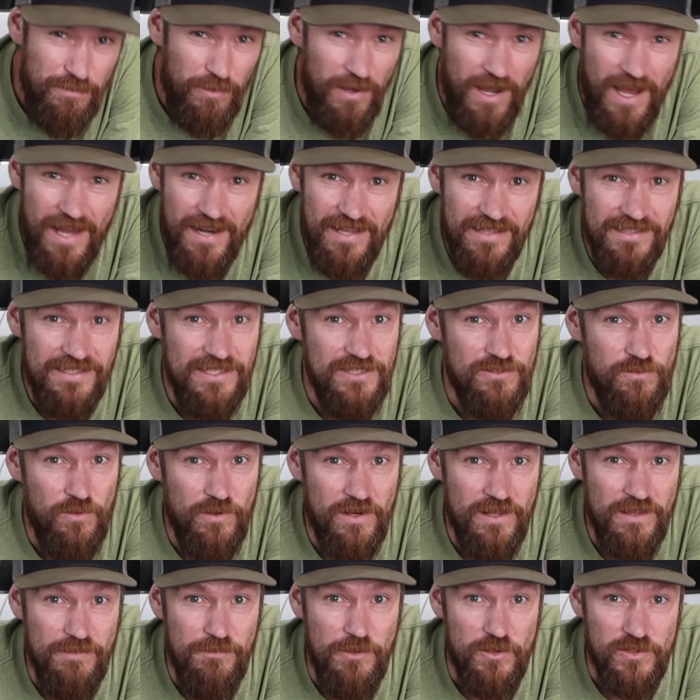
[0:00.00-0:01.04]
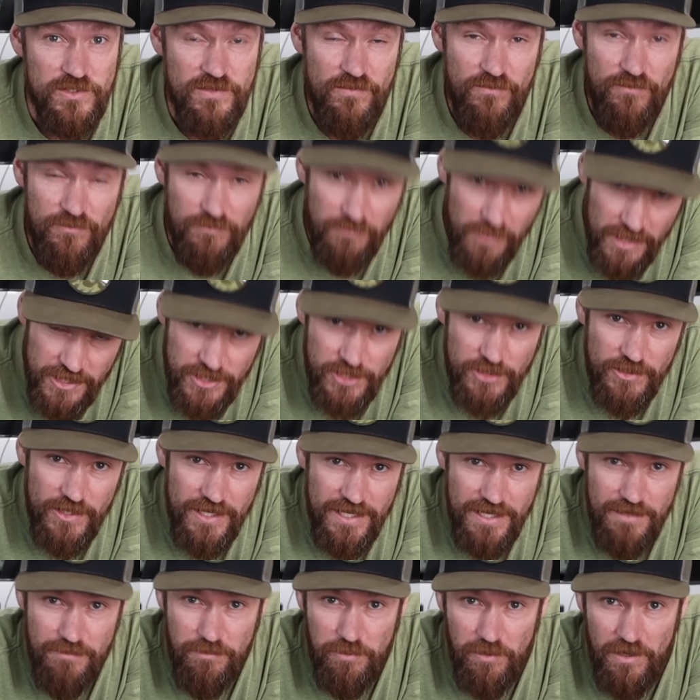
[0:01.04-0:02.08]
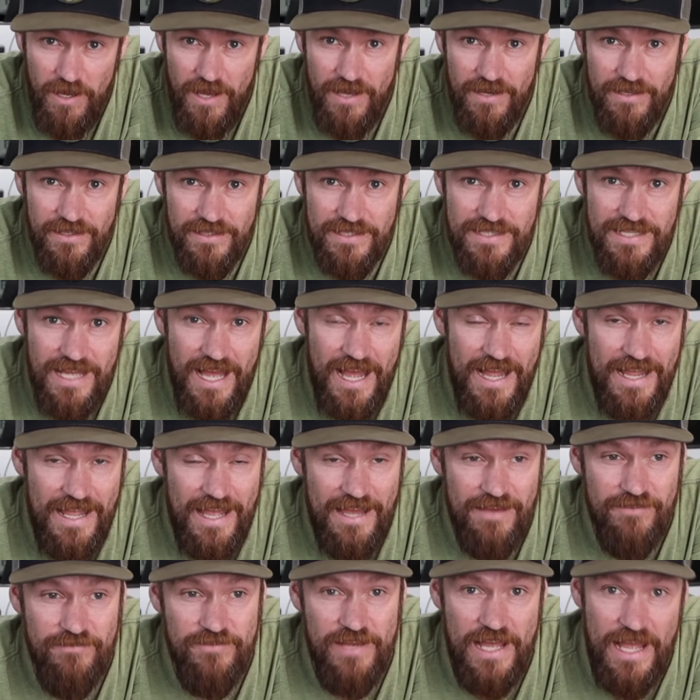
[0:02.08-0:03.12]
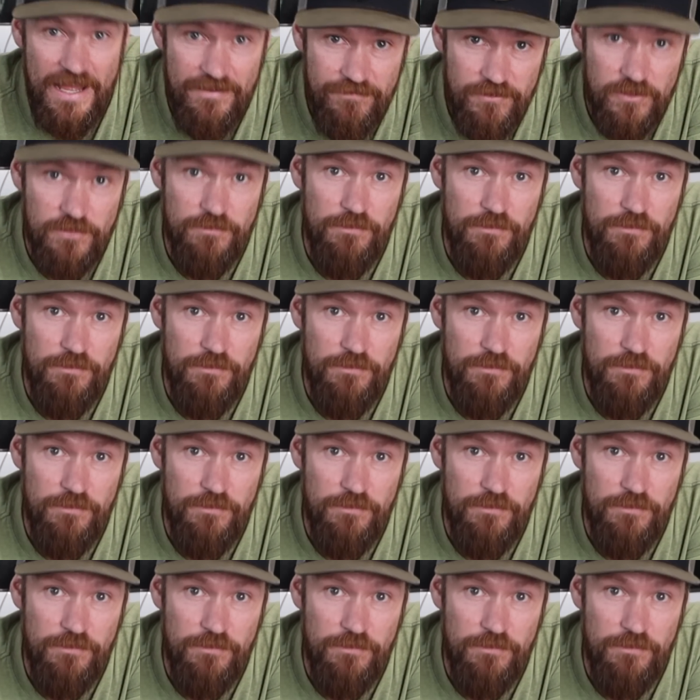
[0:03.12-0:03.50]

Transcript: product is one of the most frustrating products I have ever